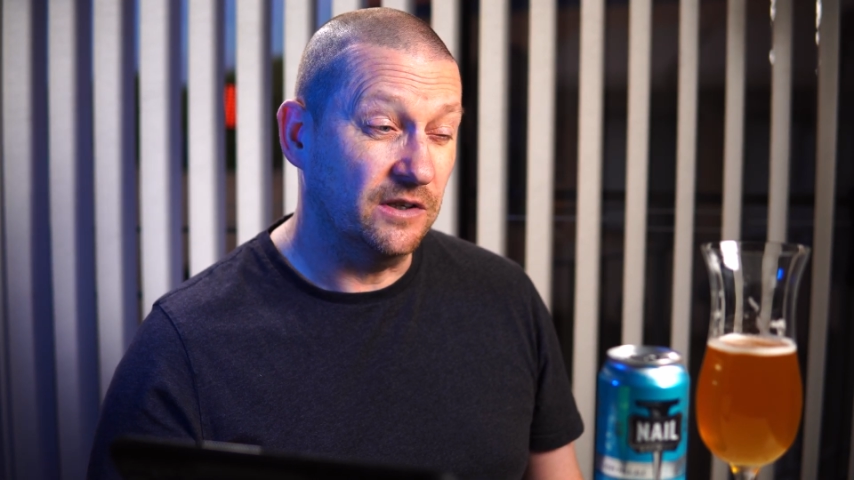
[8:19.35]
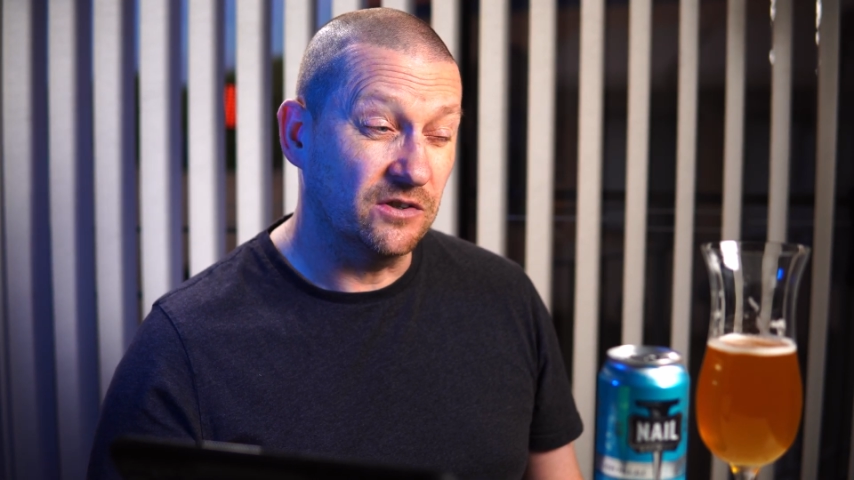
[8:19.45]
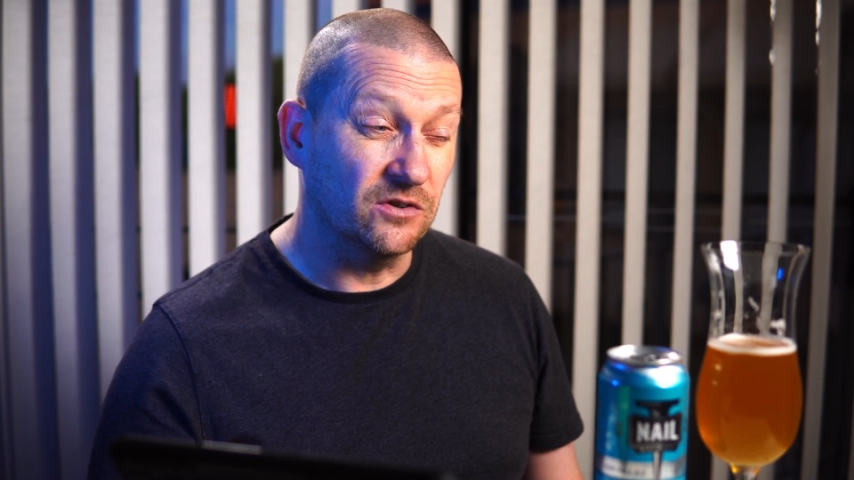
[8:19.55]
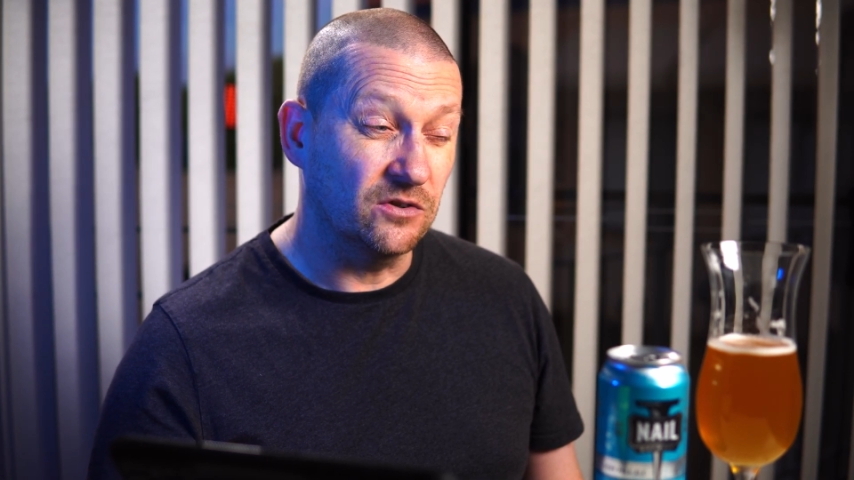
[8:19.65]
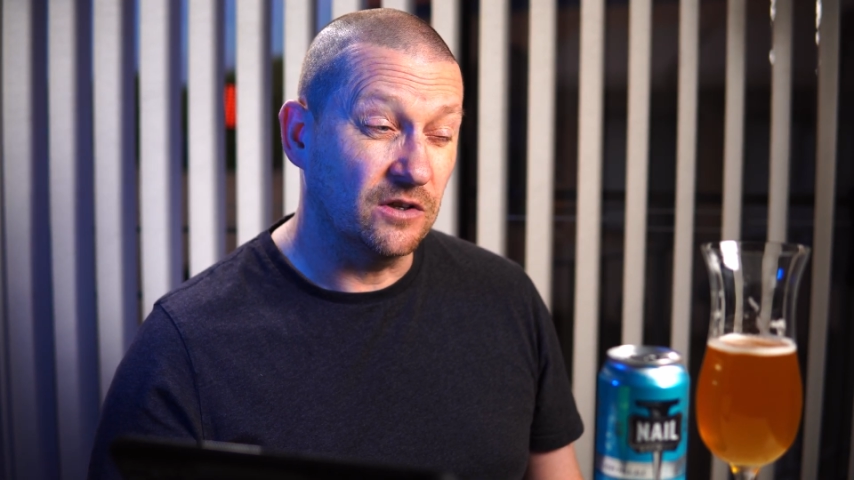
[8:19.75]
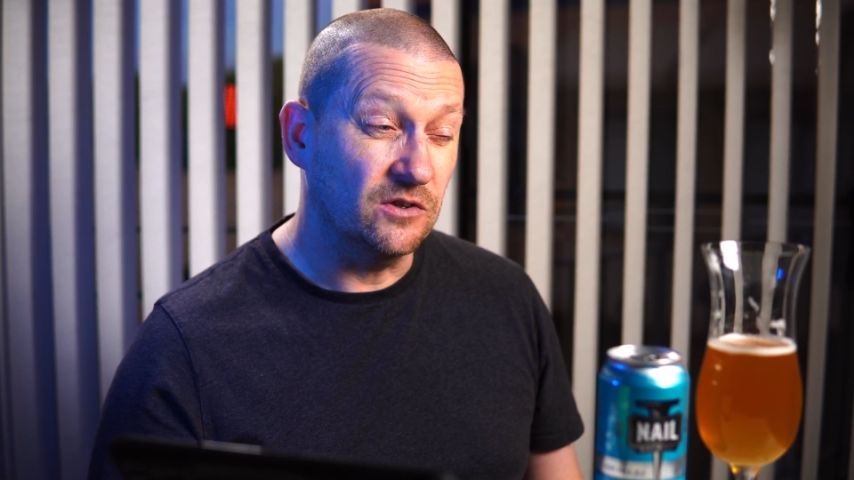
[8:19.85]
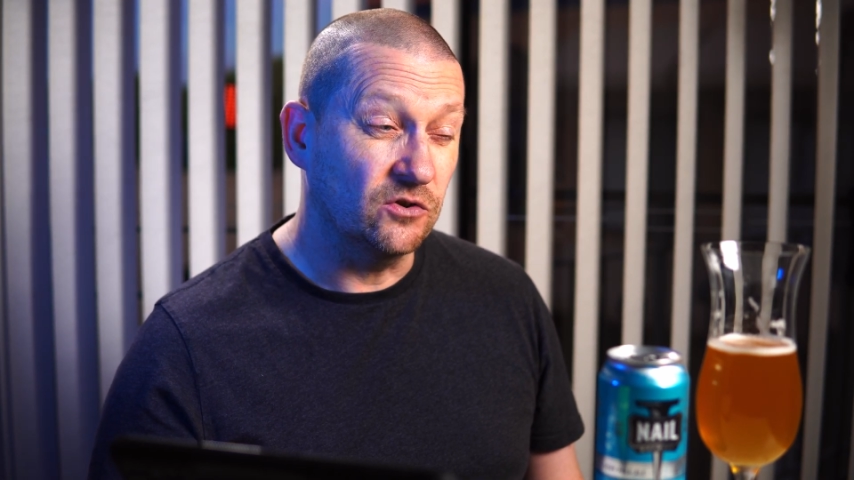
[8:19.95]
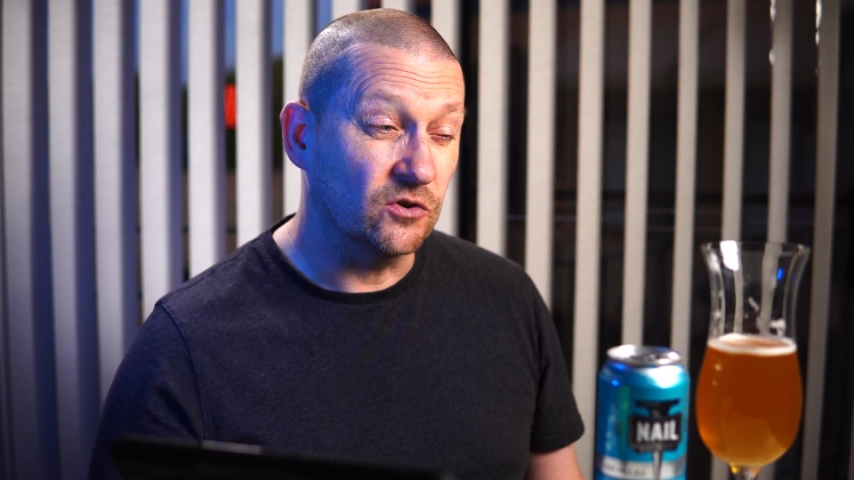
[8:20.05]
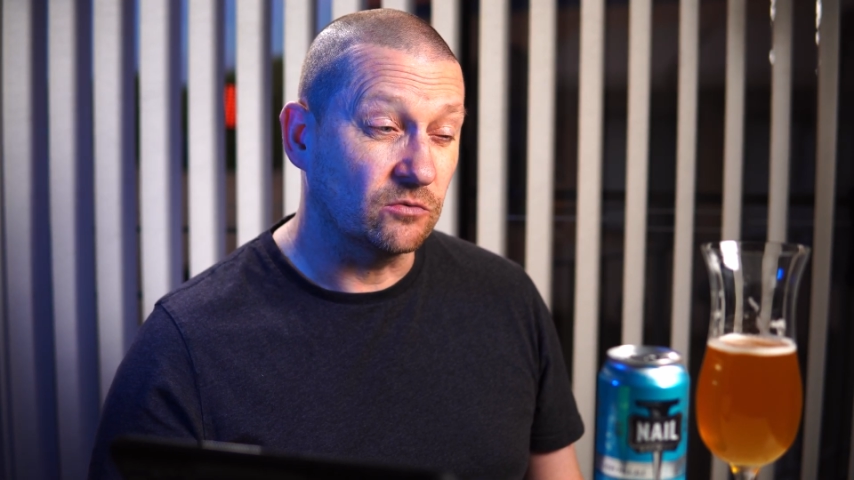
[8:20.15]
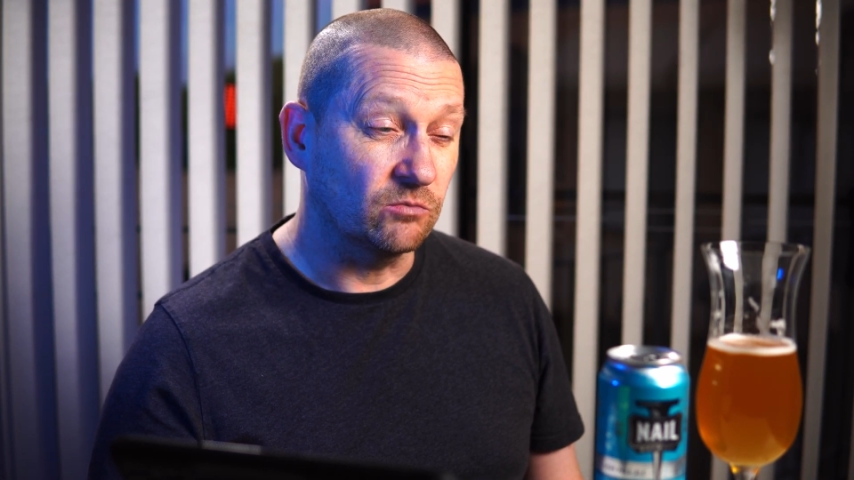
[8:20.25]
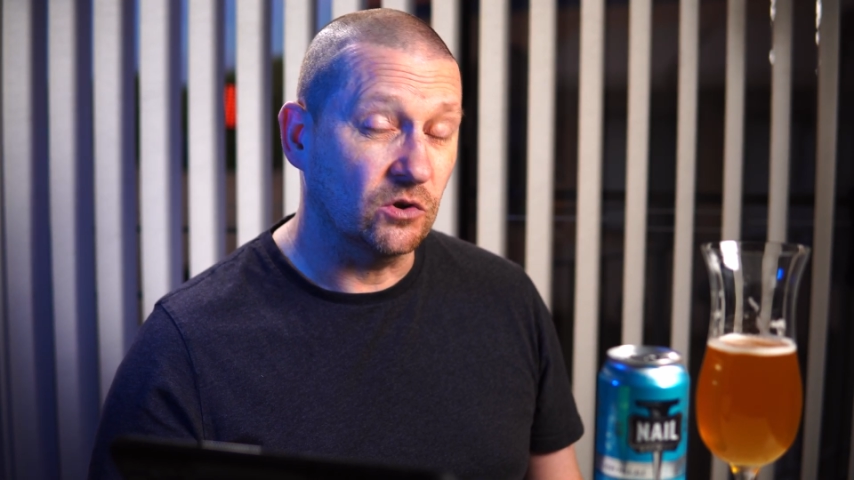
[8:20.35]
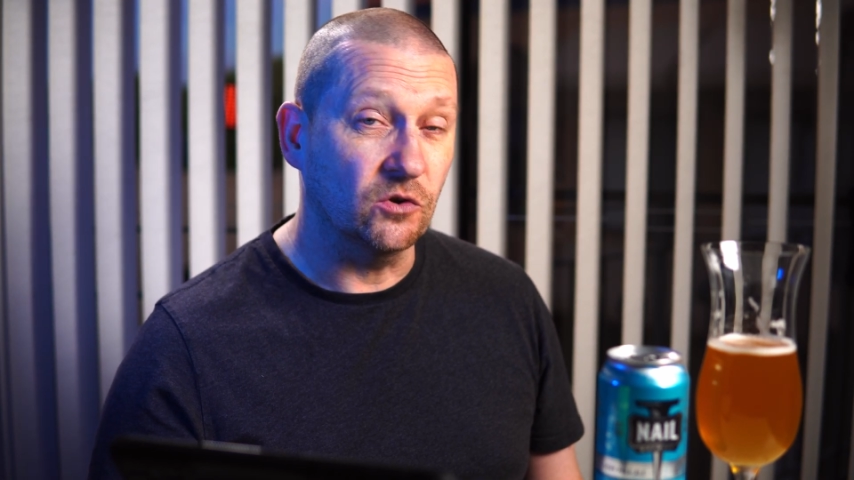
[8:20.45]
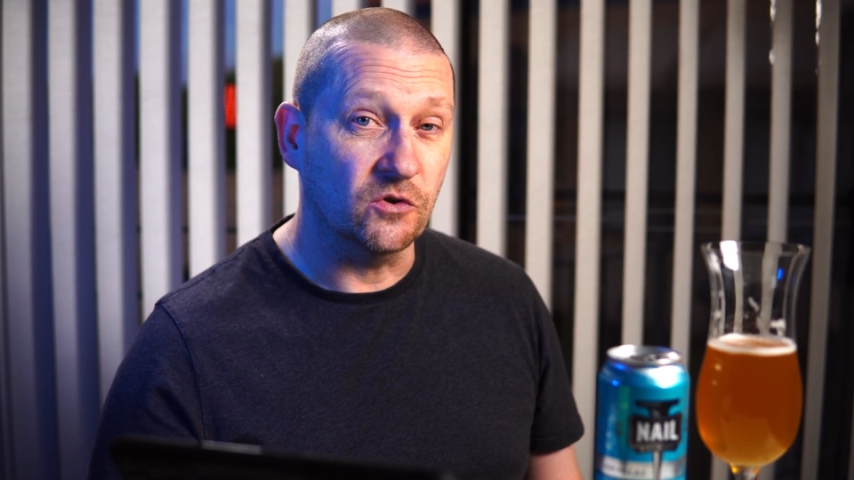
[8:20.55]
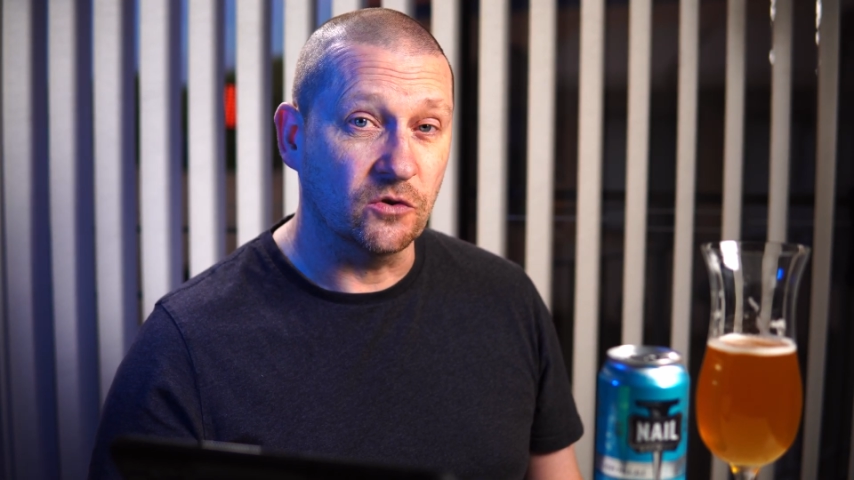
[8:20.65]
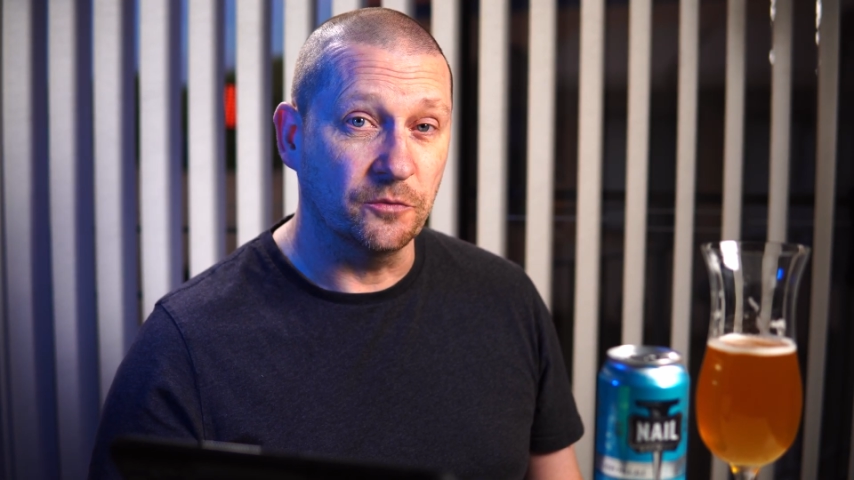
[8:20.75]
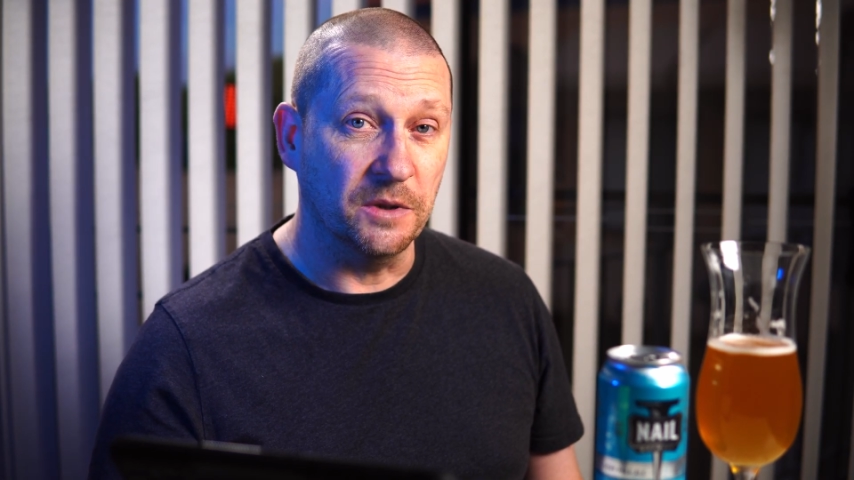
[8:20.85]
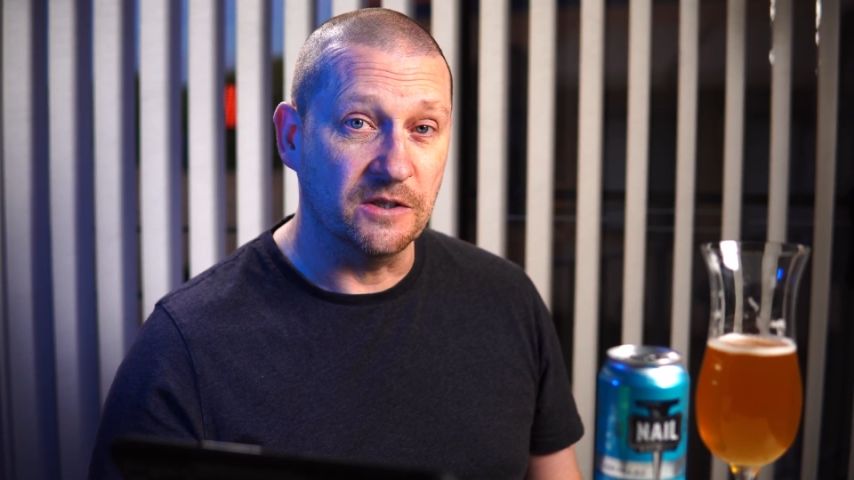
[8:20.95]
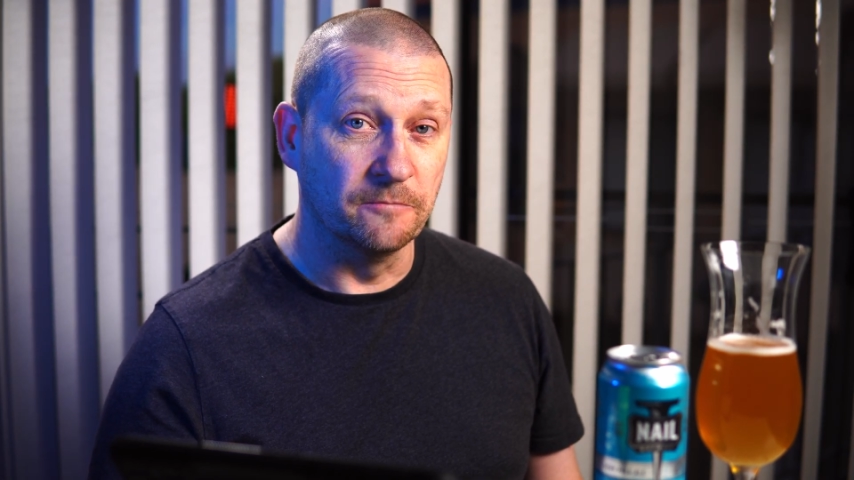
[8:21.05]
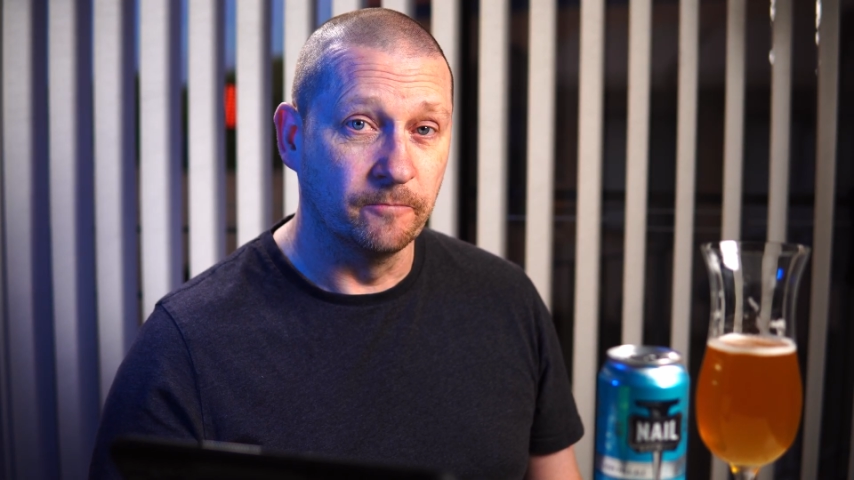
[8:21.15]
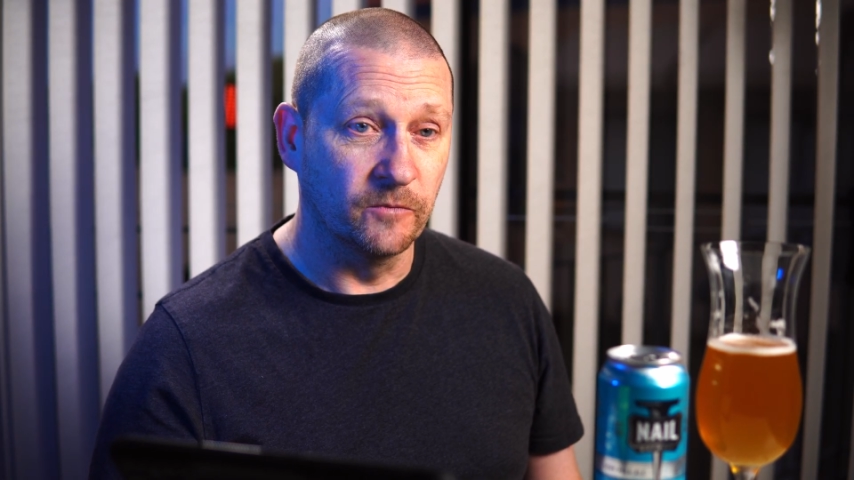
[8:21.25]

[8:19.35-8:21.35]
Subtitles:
This is just good stuff, mate.